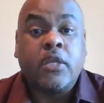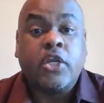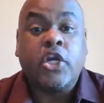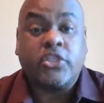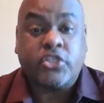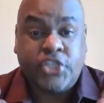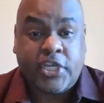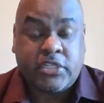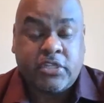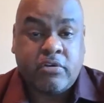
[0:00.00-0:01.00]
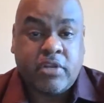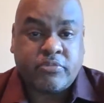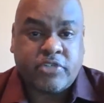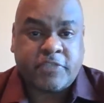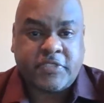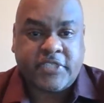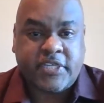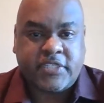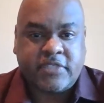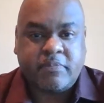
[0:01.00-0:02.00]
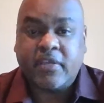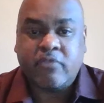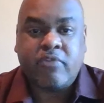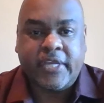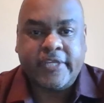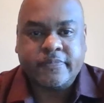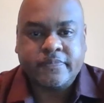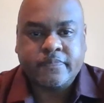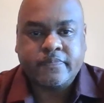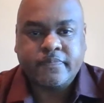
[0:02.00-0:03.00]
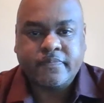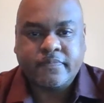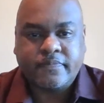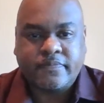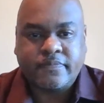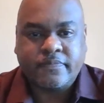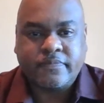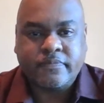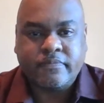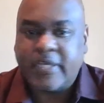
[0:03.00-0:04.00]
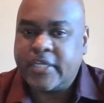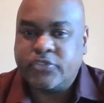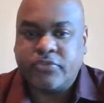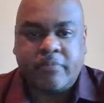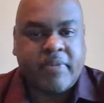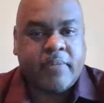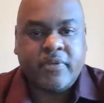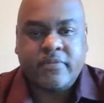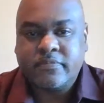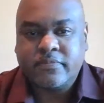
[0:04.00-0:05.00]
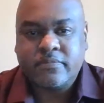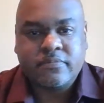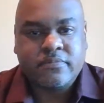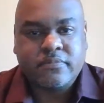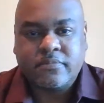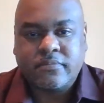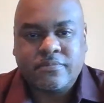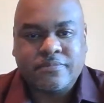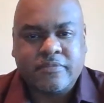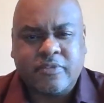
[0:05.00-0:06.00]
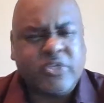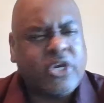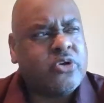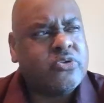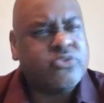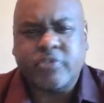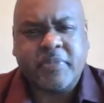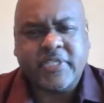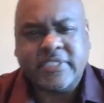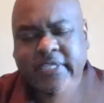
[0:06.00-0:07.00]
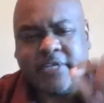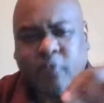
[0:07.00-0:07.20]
Cut the check to load up transportation. Make it rain. Make it drip, baby. Well, no, dripping is a little.